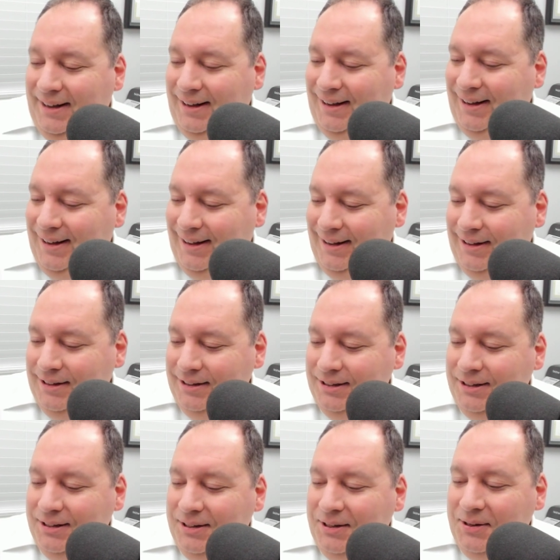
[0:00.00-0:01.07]

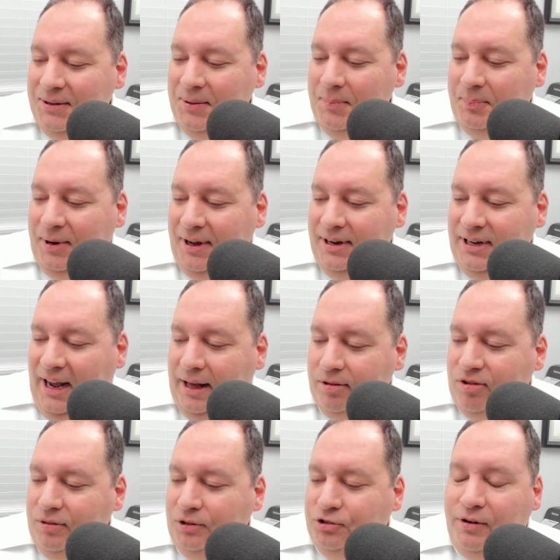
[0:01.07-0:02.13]
But yeah,
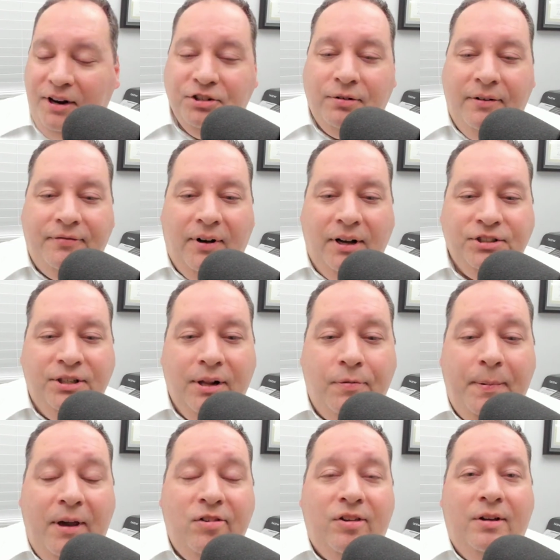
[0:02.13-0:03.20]
so the treasury function, it's
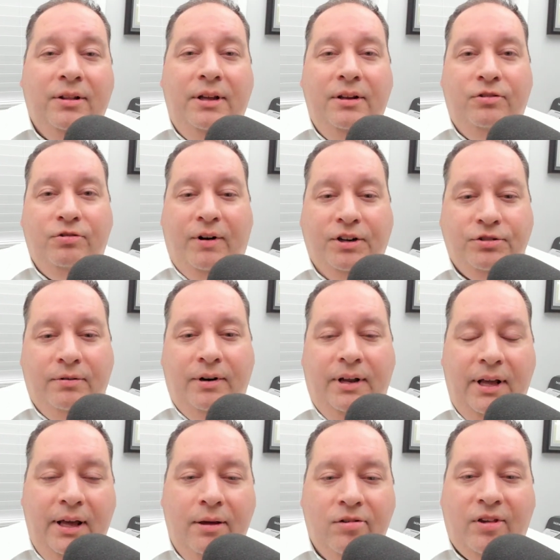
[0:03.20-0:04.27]
basically,
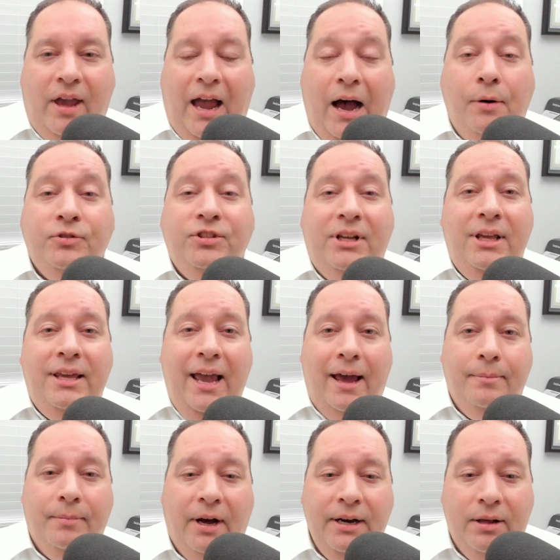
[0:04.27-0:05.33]
treasury is how to
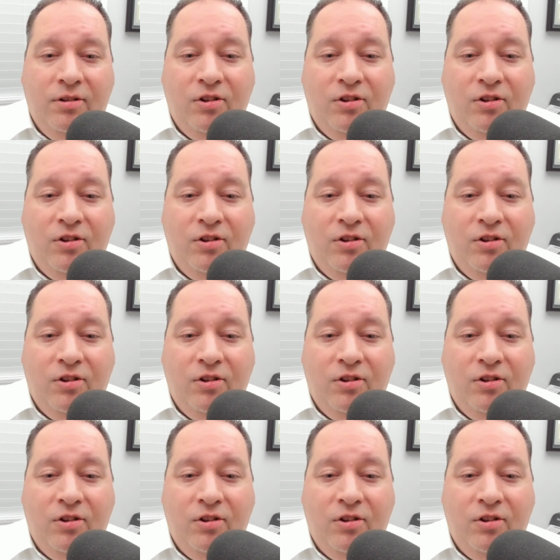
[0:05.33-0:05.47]
get money.